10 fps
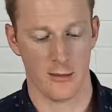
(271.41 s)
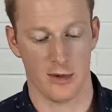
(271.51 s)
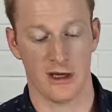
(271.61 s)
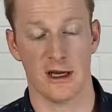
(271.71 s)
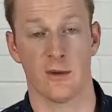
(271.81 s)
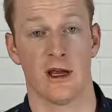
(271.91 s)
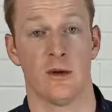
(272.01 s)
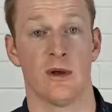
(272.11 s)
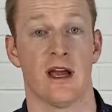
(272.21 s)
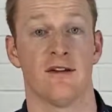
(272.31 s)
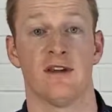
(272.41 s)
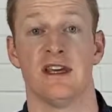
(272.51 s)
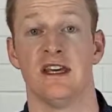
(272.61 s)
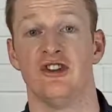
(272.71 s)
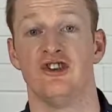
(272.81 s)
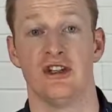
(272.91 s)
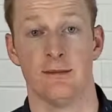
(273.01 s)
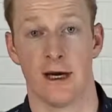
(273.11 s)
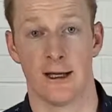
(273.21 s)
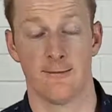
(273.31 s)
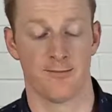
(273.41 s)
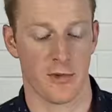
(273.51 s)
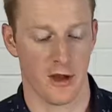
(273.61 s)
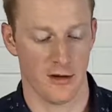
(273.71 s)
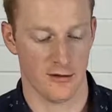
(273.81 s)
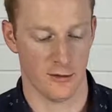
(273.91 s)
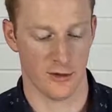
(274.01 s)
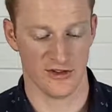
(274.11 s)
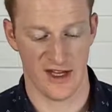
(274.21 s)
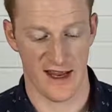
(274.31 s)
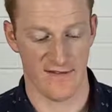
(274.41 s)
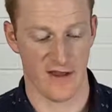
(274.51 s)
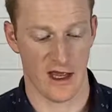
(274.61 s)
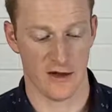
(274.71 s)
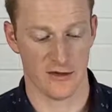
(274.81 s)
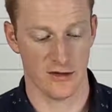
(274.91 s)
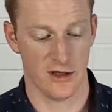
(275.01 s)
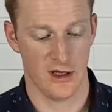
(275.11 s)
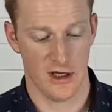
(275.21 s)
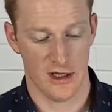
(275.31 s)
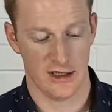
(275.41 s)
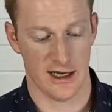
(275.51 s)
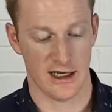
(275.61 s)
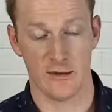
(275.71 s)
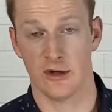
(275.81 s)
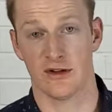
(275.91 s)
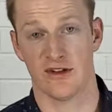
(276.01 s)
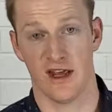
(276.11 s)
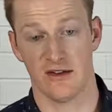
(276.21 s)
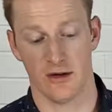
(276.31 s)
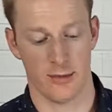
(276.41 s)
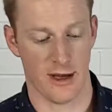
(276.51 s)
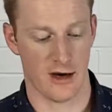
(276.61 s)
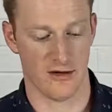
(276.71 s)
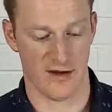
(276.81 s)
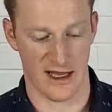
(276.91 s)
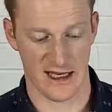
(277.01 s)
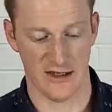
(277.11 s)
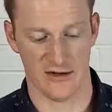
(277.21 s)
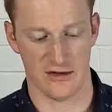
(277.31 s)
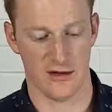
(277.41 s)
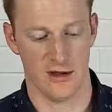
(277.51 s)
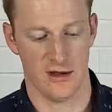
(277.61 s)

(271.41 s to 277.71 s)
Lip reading: But anyway, we have ichiman for 10,000. Now here we've got 10 to the power of 8.